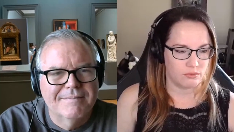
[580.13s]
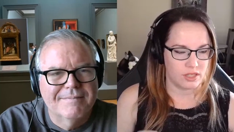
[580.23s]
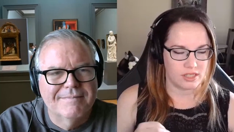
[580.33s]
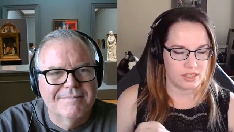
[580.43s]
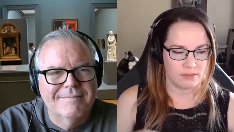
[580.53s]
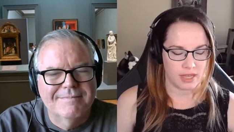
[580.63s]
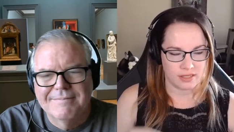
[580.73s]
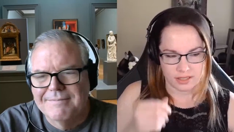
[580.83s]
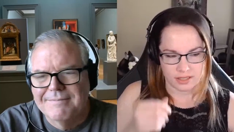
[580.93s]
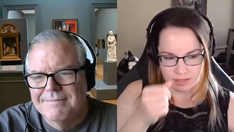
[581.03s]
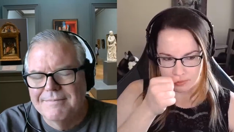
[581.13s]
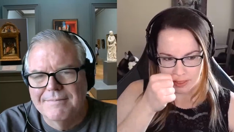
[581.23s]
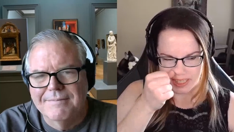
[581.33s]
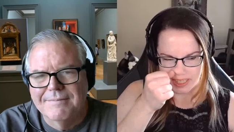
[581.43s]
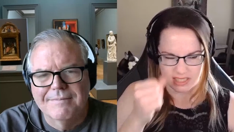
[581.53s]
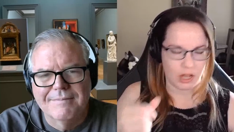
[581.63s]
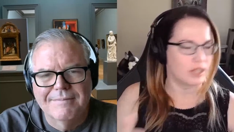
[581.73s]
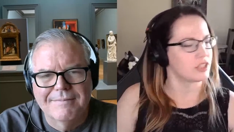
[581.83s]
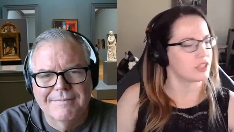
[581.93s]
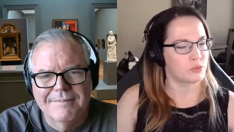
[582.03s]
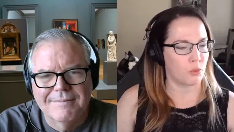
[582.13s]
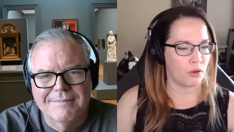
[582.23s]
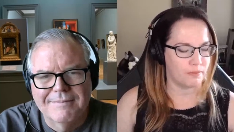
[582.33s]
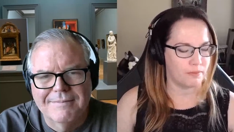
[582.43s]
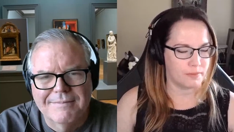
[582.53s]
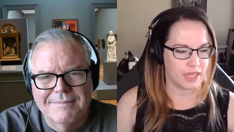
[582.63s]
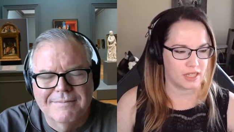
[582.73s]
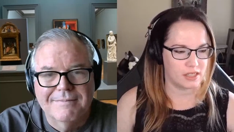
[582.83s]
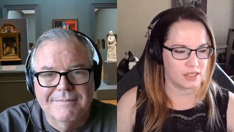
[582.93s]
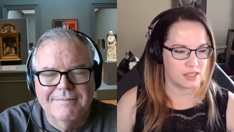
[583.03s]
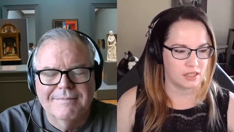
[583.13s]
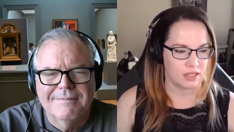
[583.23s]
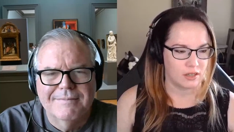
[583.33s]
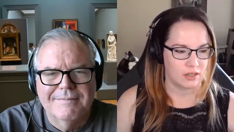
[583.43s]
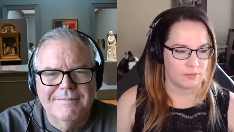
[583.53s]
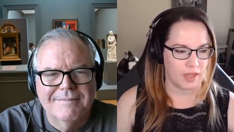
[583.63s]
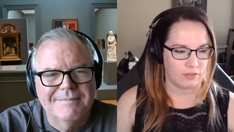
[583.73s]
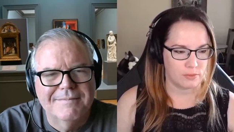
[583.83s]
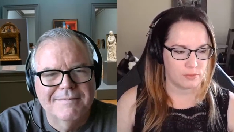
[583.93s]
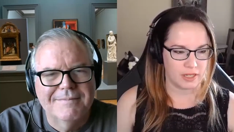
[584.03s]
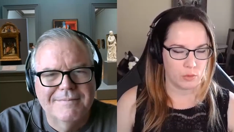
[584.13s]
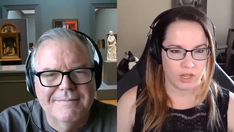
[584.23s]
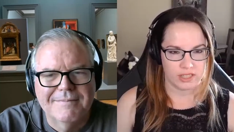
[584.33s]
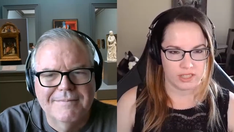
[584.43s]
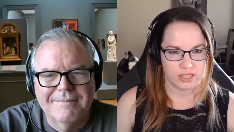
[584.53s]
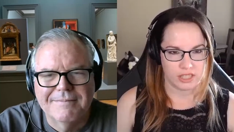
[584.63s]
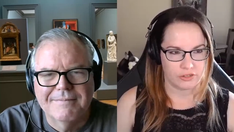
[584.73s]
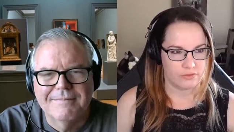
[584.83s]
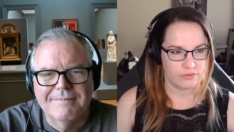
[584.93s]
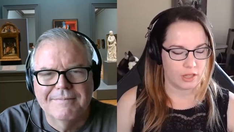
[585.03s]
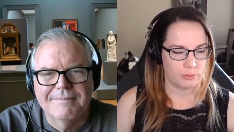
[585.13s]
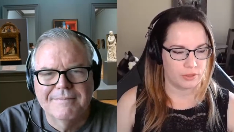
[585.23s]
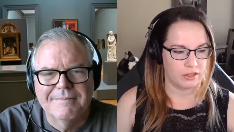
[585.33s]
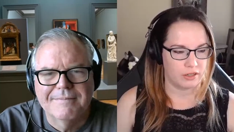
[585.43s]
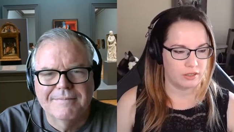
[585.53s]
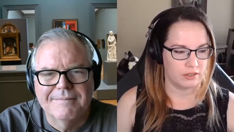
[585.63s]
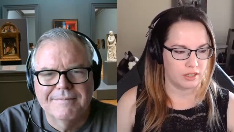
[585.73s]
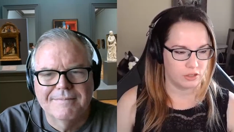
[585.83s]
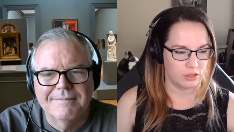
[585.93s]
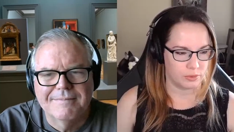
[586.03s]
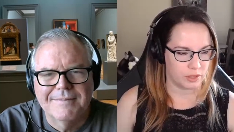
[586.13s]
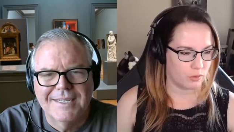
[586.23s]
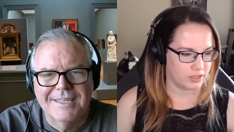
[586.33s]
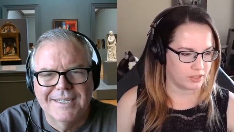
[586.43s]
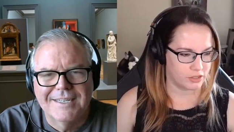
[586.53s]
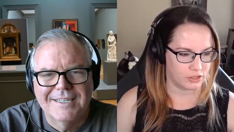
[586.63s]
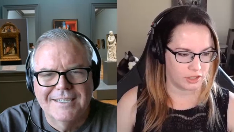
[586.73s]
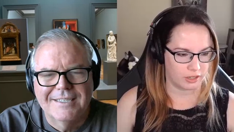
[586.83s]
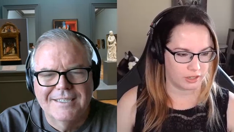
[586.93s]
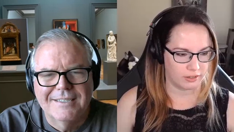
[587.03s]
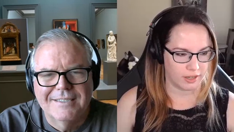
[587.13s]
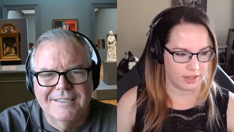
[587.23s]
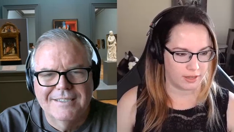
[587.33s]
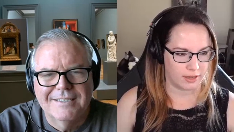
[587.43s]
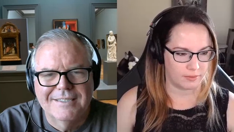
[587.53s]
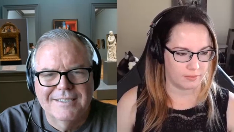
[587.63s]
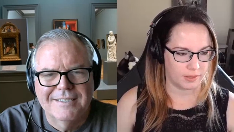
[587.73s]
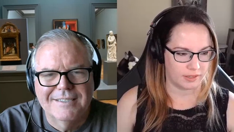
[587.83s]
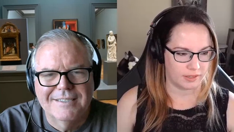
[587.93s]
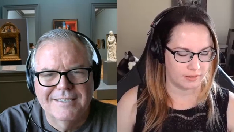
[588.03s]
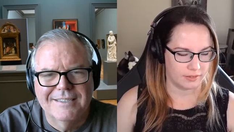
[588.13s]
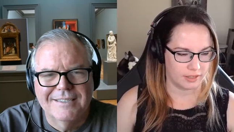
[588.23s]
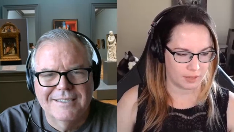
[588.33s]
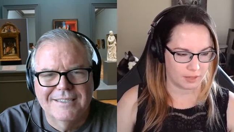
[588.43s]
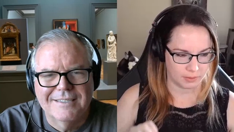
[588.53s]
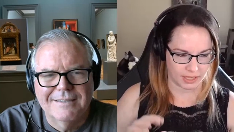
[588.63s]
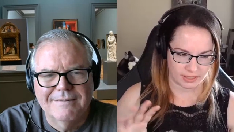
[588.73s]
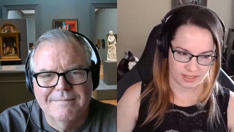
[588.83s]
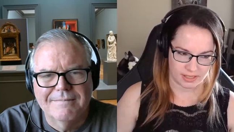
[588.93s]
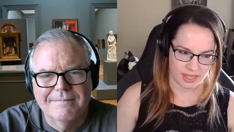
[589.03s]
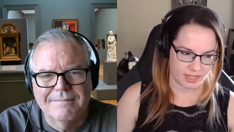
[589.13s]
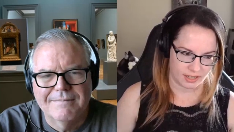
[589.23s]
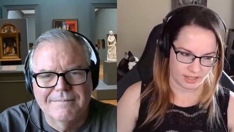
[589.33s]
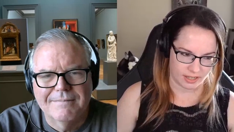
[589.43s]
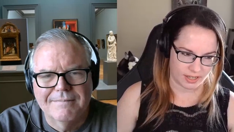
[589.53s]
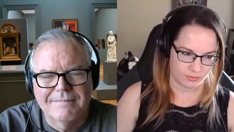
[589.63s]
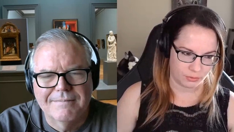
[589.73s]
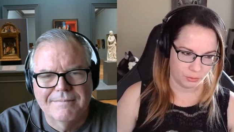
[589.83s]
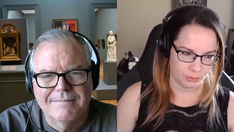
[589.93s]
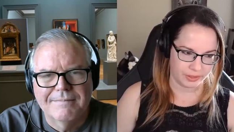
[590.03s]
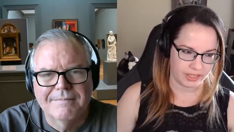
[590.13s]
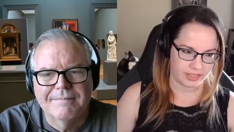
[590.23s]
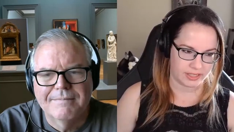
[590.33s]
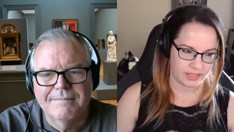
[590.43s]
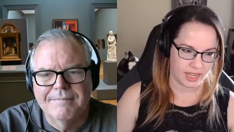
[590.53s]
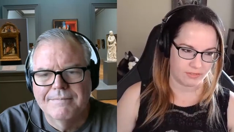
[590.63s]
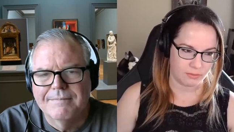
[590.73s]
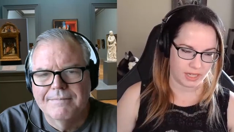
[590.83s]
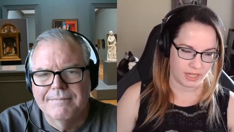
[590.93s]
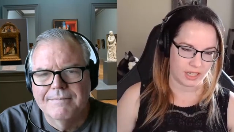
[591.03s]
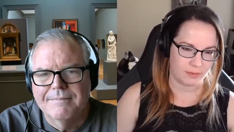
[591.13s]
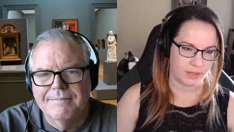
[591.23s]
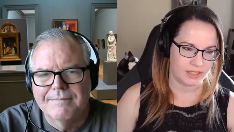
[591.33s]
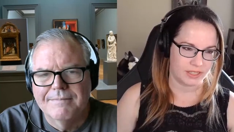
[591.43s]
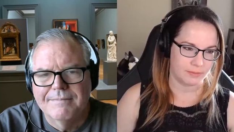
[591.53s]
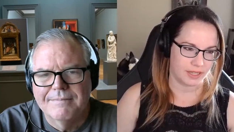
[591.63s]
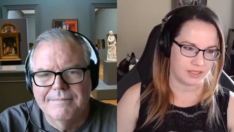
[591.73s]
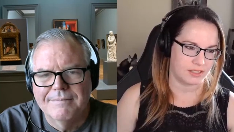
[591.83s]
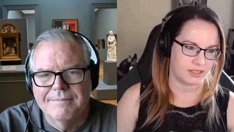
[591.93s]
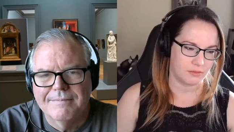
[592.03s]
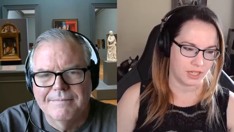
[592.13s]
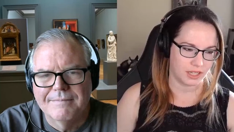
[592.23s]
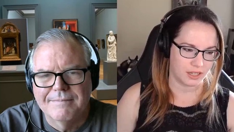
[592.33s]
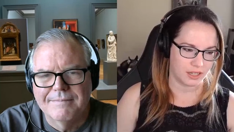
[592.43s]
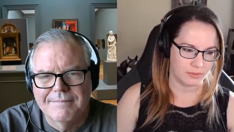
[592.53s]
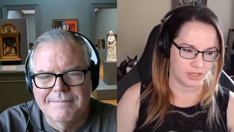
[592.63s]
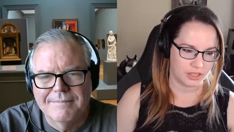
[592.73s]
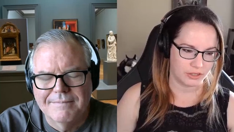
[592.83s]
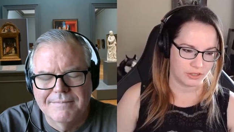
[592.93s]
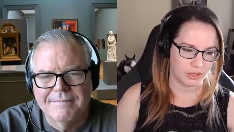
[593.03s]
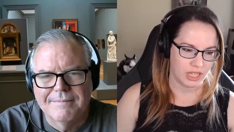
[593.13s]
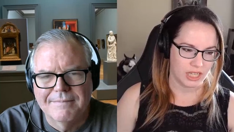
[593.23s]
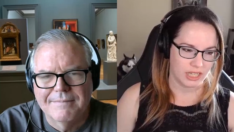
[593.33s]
Speaker 1: the demands that are placed on this role because everybody wants a senior developer. Nobody wants a junior. Um, but God bless, they have really saved many companies' butts when it comes to